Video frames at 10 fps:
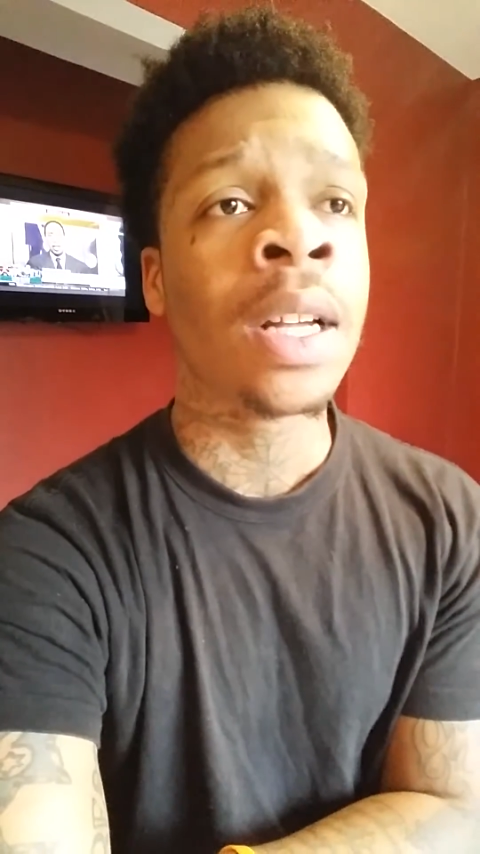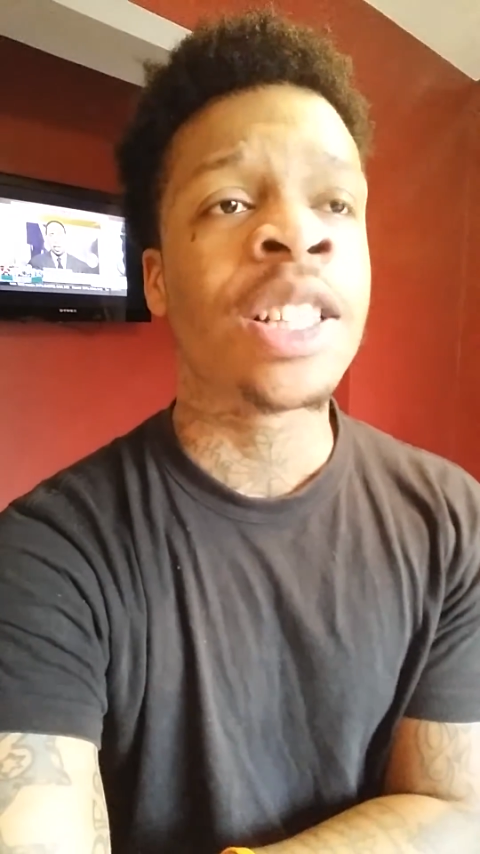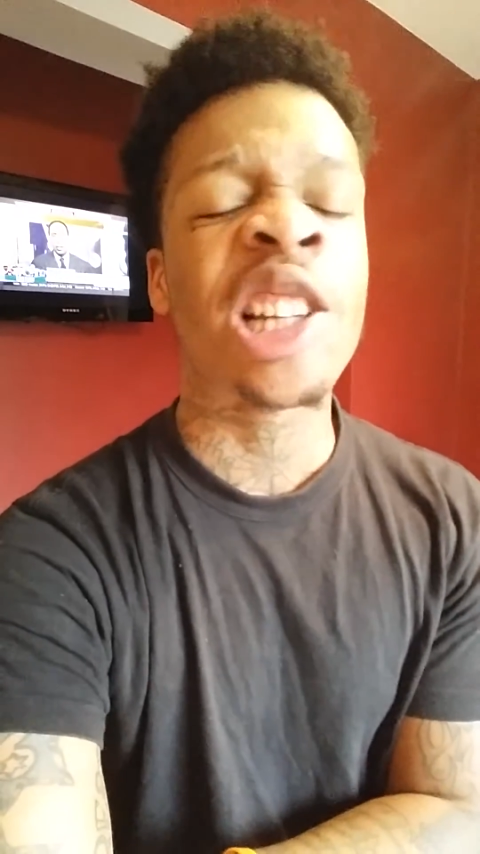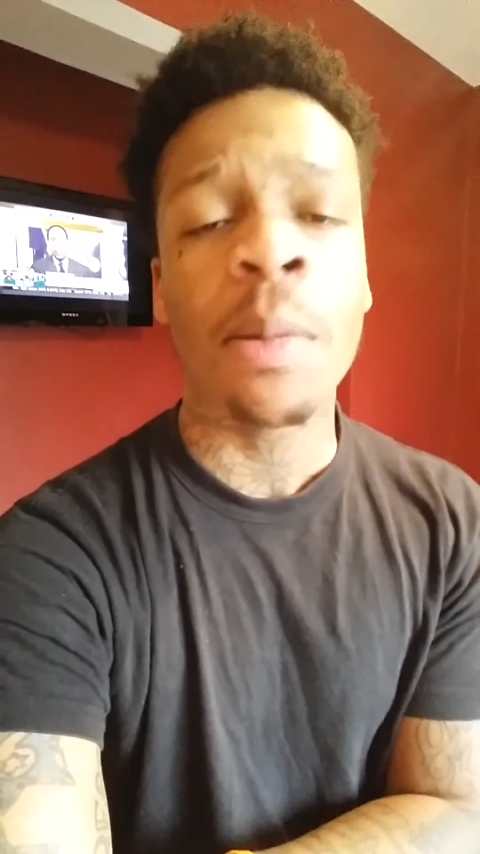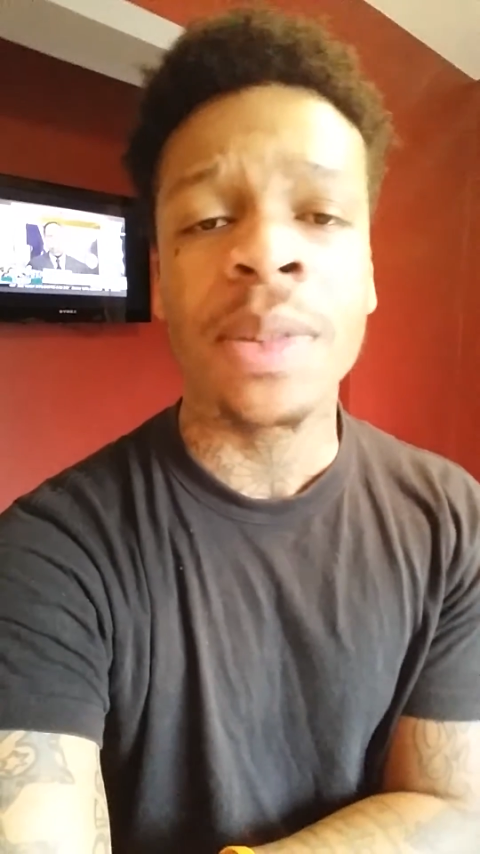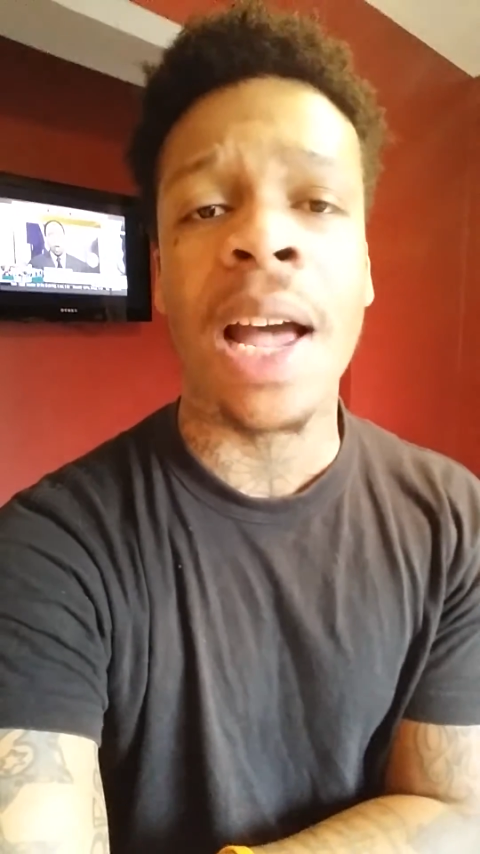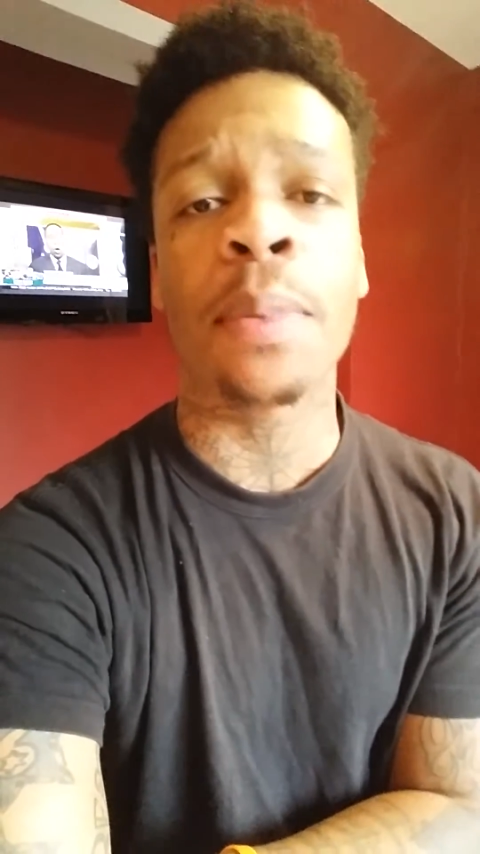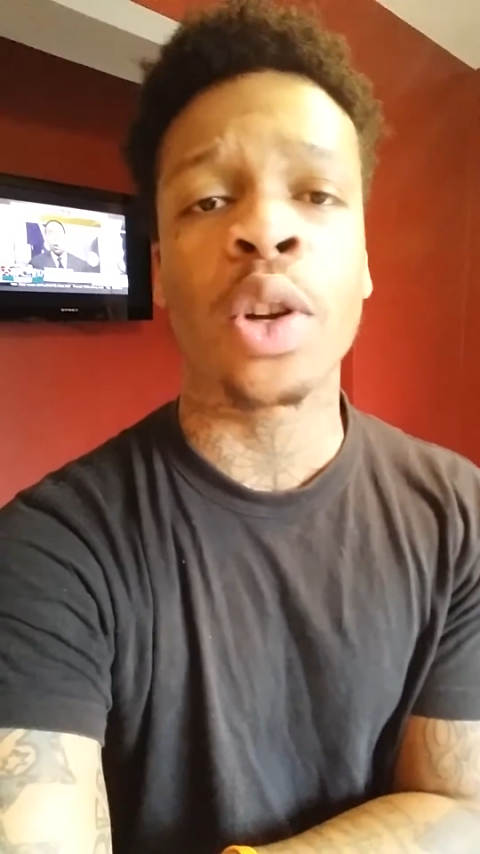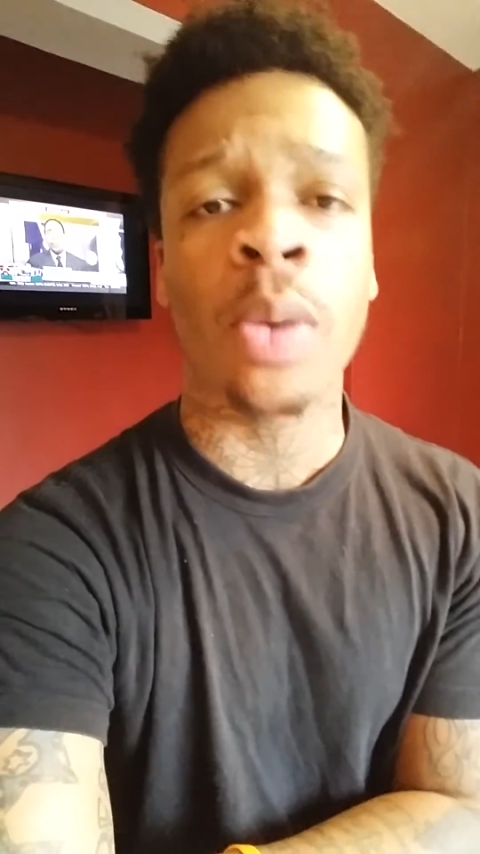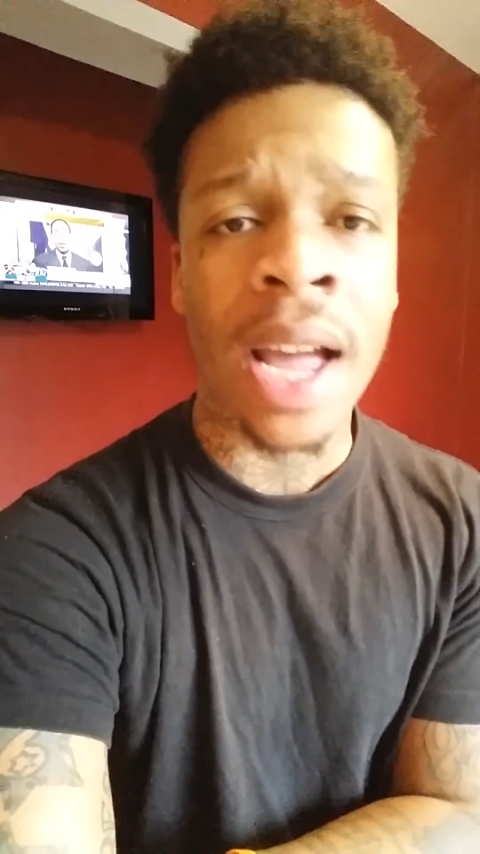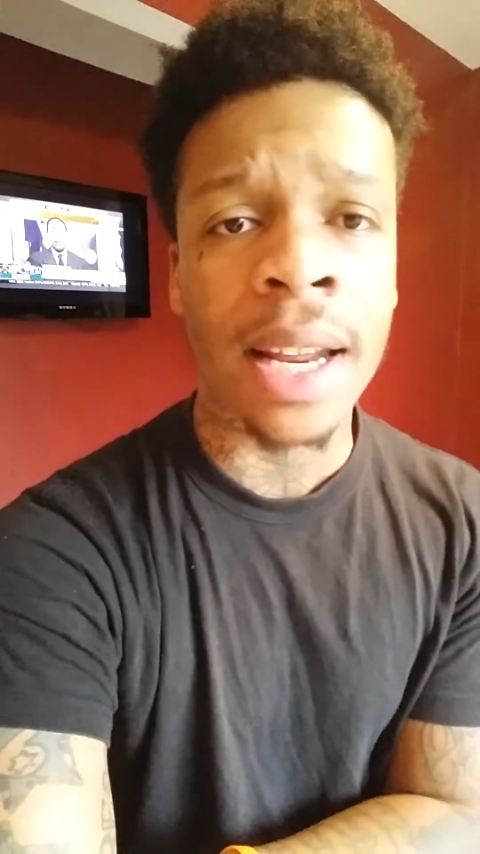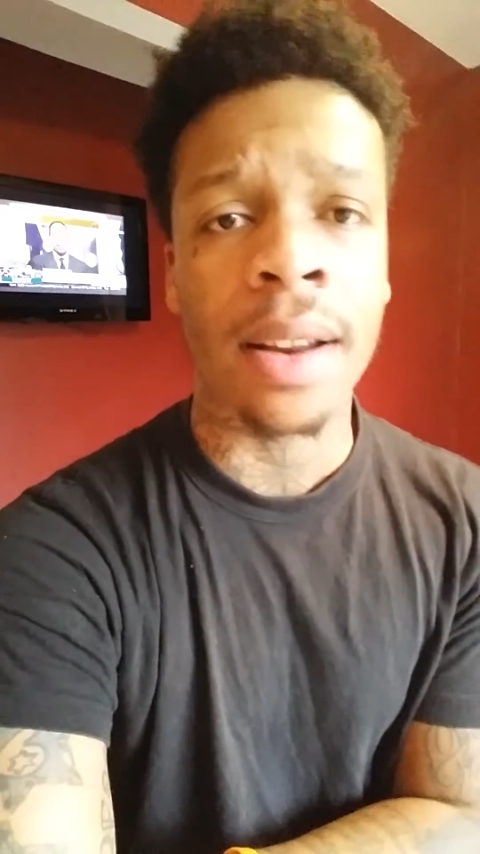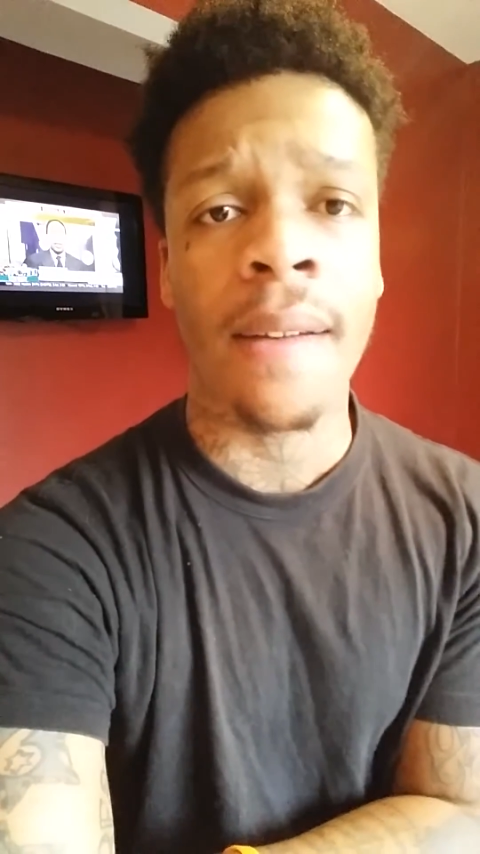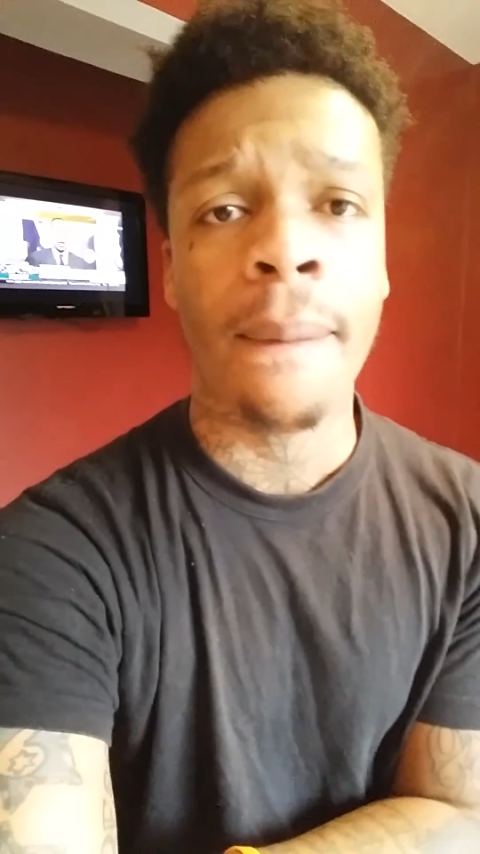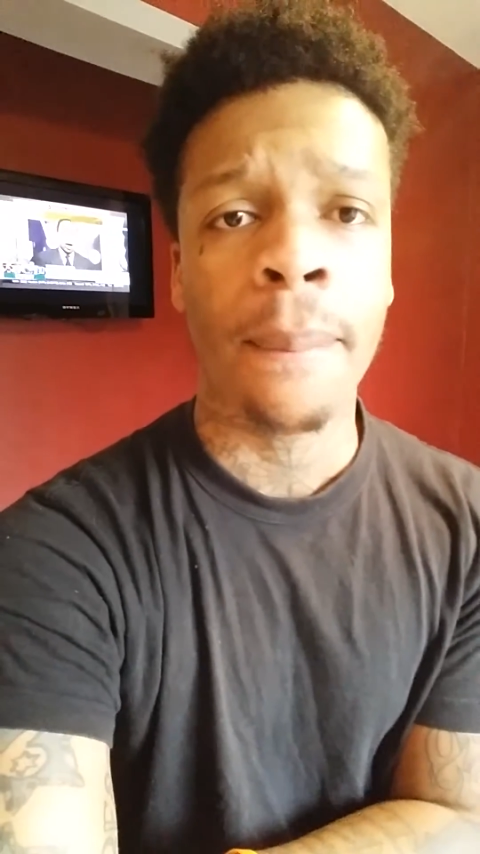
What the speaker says: some type of credit